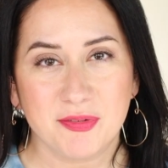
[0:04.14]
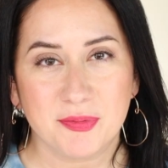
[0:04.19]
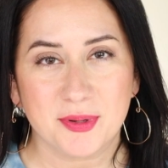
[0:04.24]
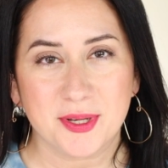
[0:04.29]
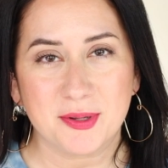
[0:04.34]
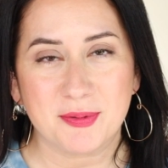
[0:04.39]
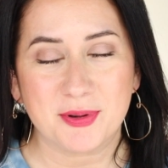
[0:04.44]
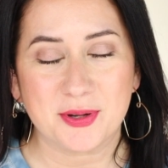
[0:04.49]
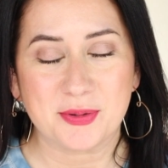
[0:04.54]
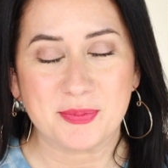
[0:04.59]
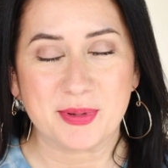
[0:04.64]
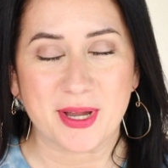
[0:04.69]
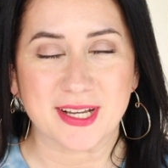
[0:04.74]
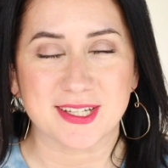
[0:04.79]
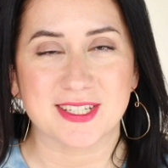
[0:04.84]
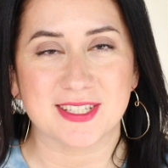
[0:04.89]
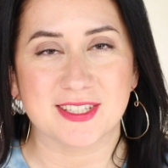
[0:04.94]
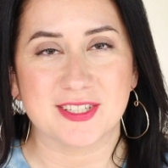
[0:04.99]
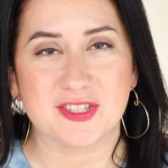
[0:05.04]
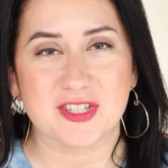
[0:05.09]
everybody, welcome back
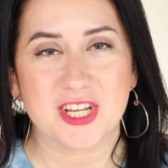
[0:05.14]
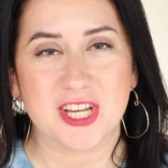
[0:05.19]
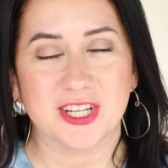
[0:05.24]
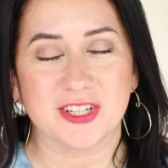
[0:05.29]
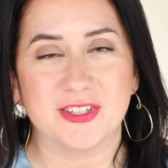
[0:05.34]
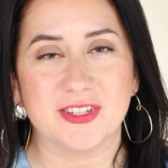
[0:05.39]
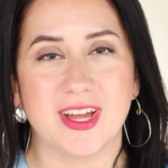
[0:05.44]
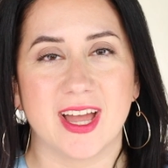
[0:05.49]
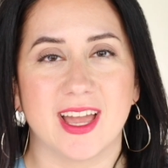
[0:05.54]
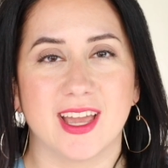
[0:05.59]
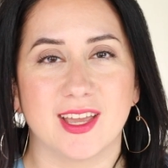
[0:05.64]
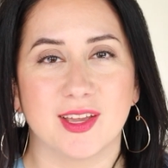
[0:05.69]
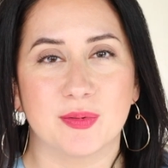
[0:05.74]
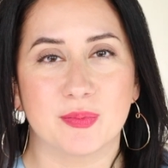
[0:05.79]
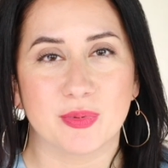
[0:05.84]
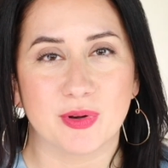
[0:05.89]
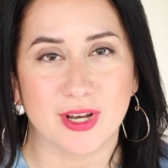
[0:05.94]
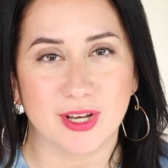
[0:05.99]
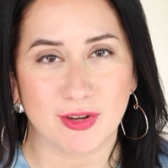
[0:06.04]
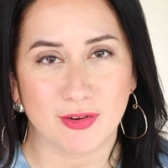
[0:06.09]
to the channel. I am
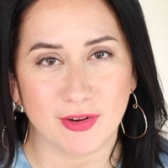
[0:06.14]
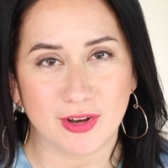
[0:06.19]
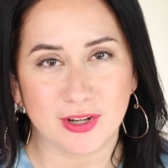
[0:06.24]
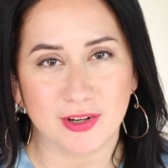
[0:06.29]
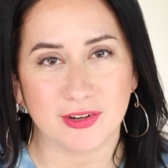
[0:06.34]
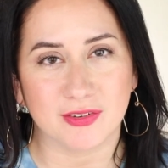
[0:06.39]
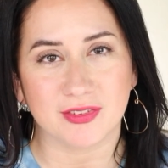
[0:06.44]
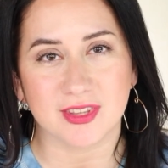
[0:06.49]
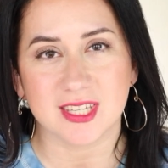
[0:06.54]
Britt, creator of